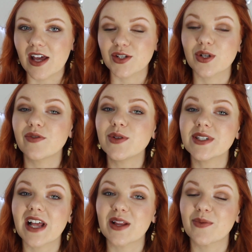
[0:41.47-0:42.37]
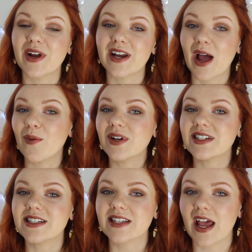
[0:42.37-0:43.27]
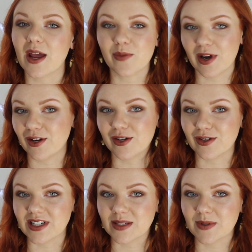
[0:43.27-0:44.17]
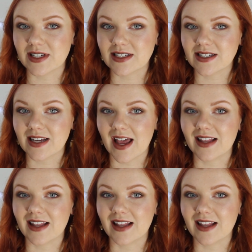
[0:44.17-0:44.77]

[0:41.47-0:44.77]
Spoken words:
So if you celebrate, I want to say Merry Christmas,